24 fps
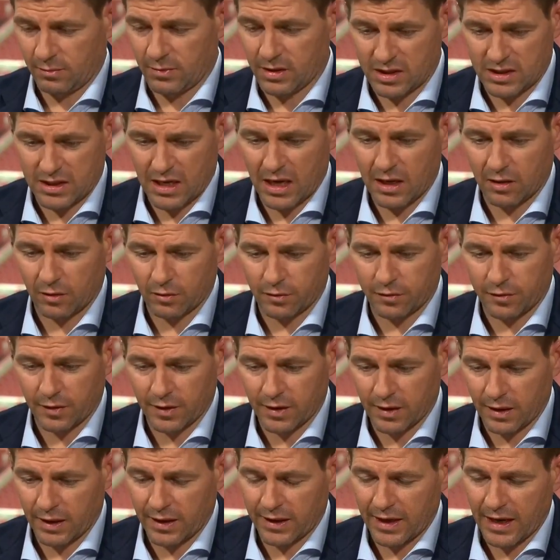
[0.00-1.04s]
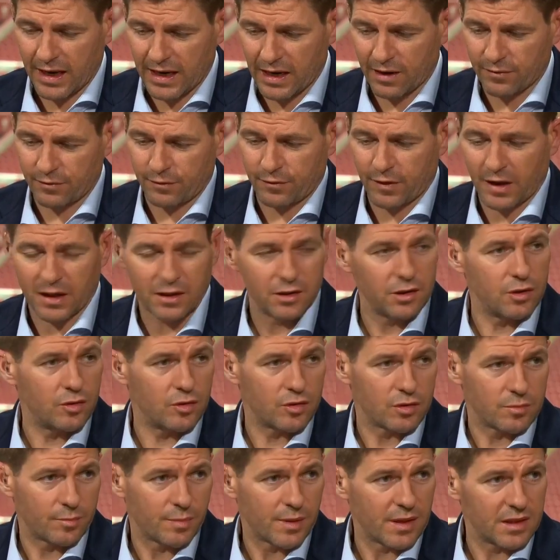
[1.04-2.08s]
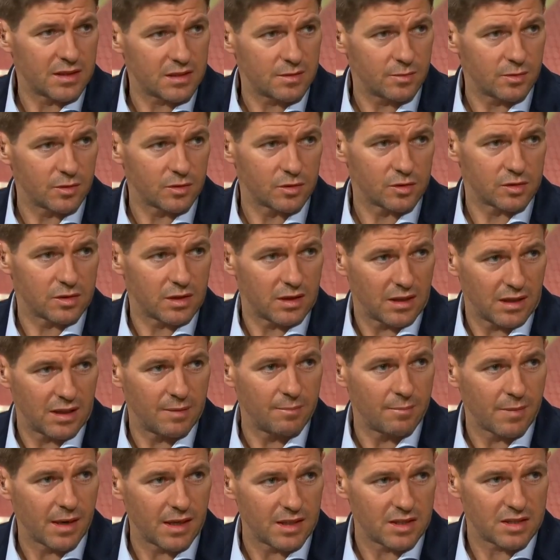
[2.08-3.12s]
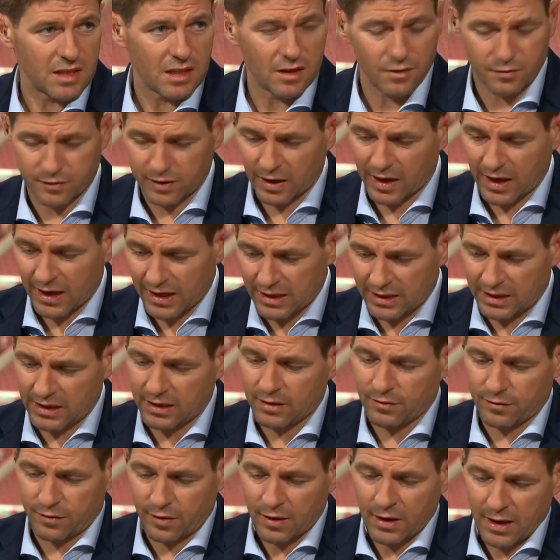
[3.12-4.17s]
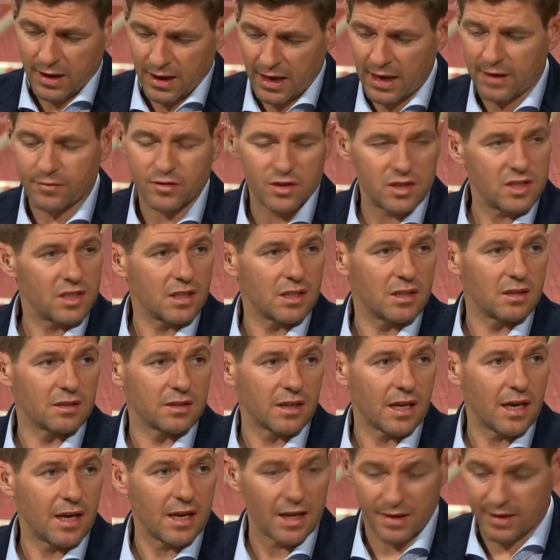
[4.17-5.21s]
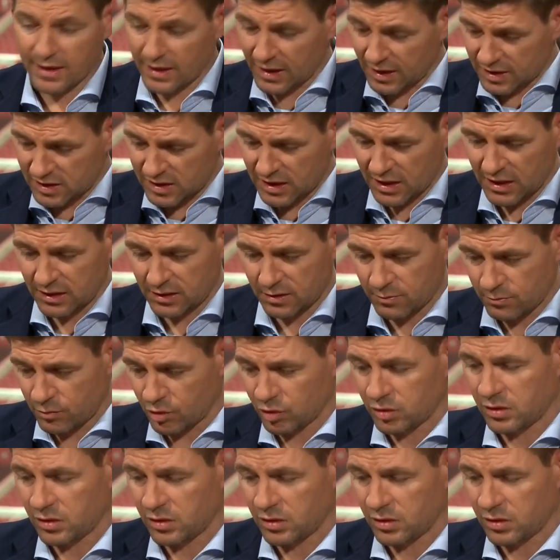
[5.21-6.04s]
myself and, and I have values and principles in myself that I give every single day and then I take them